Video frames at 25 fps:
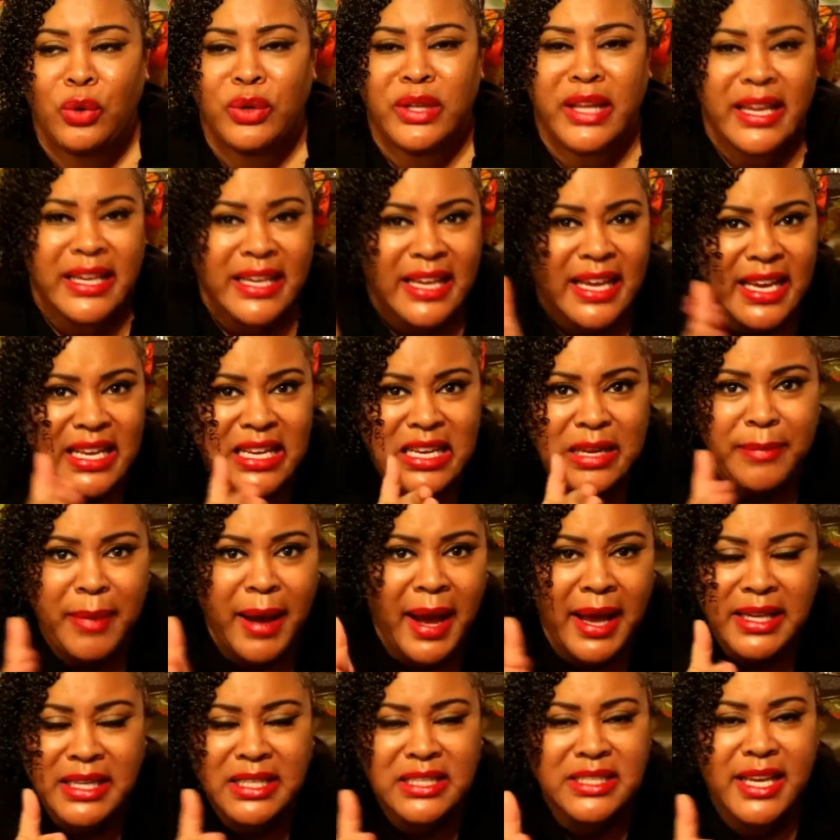don't let
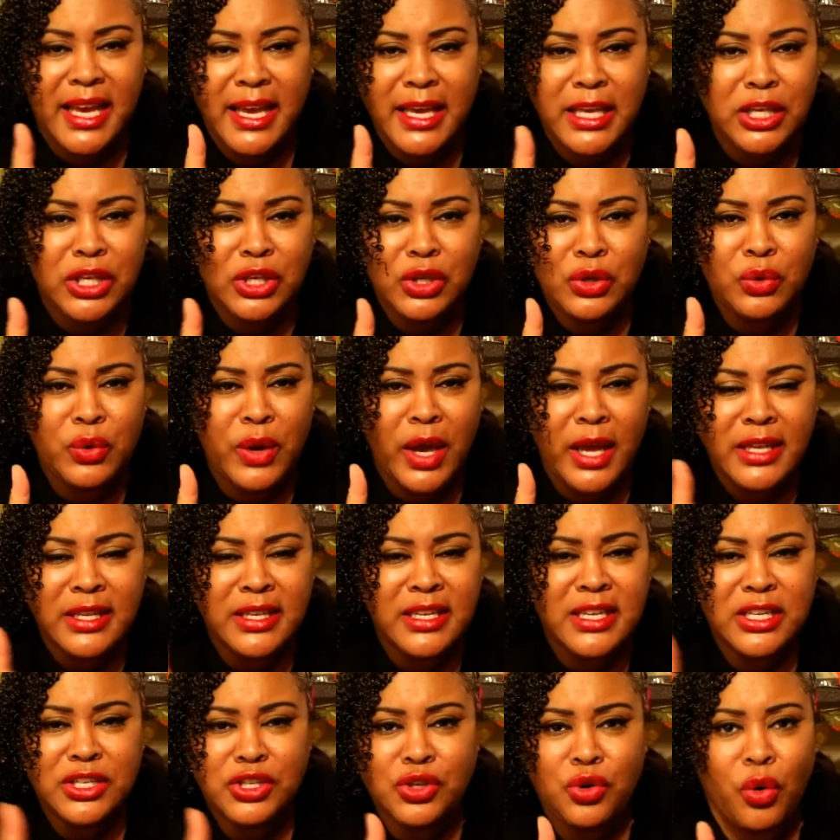anybody take you
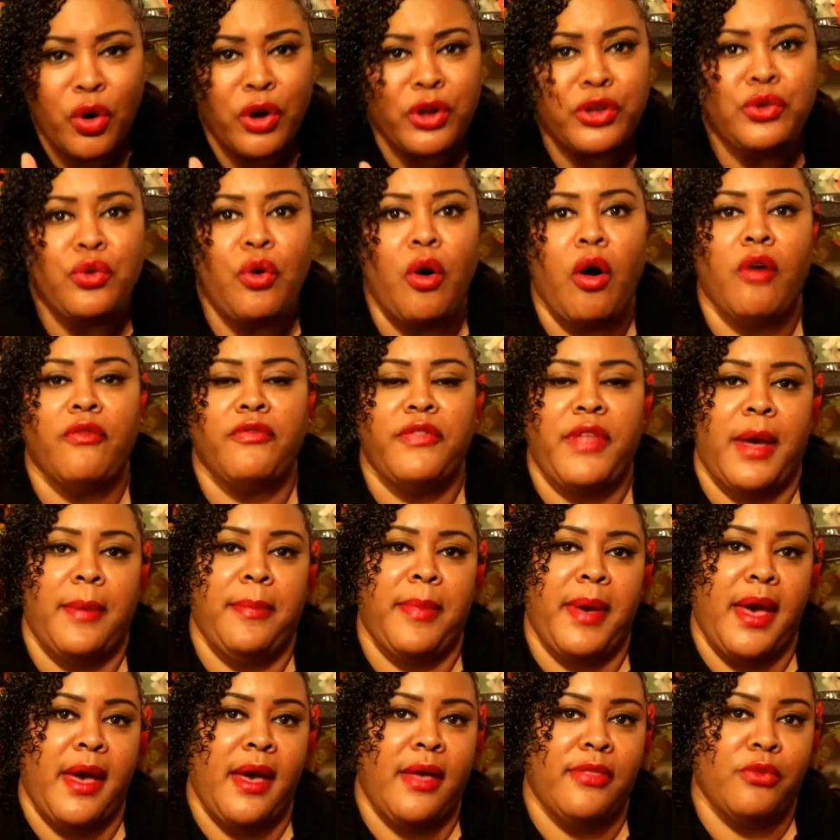and detour you off
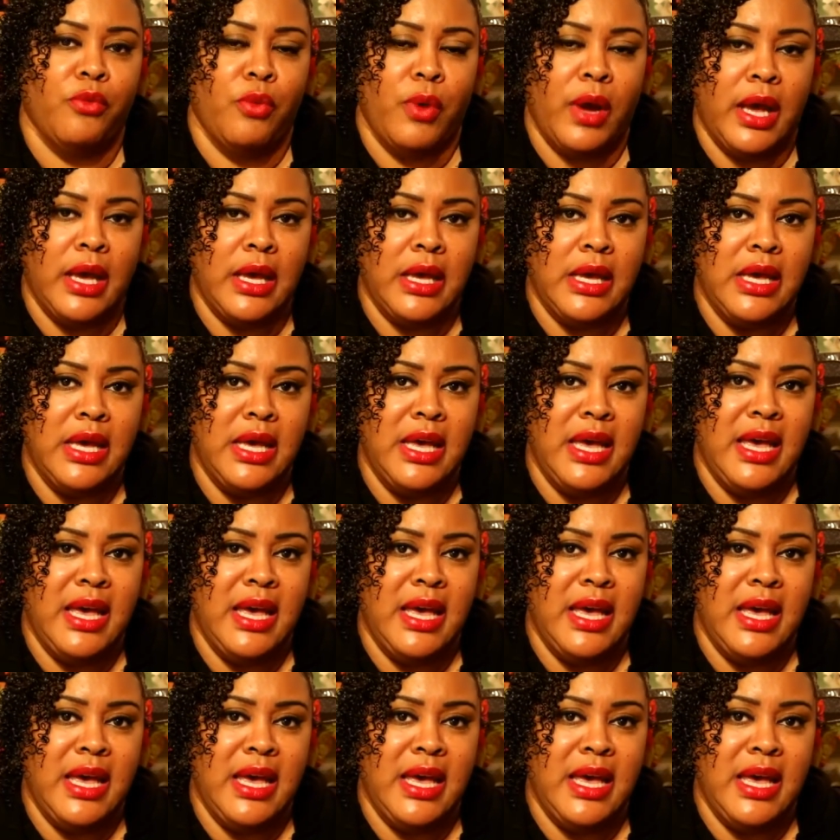that pathway.